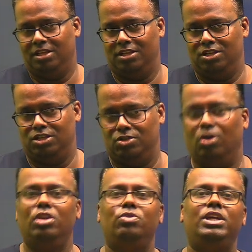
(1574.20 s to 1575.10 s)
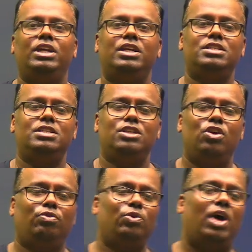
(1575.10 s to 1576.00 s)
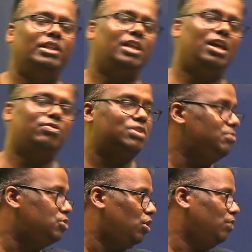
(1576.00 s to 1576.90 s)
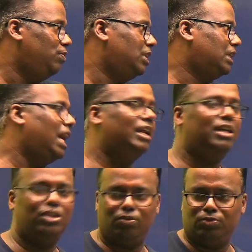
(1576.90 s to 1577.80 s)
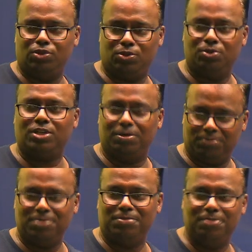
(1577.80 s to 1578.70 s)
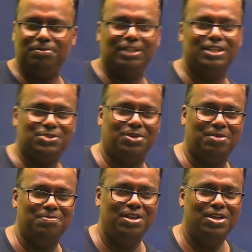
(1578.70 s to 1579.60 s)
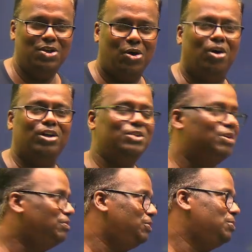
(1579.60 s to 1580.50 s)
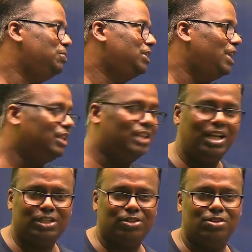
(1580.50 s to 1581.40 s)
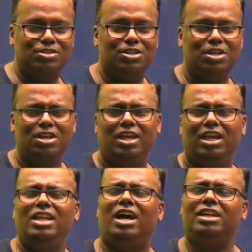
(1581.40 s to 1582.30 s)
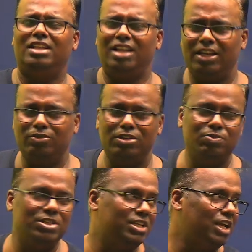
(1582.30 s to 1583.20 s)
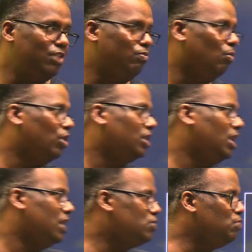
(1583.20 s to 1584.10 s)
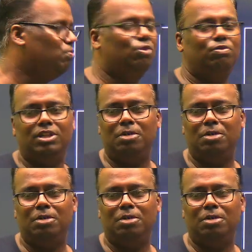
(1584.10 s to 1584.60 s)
So all you need is, you have to either have some sort of a carrot you have to show, come, it has to come, or you have to kick the electrons. In other language, we say if water has to move in the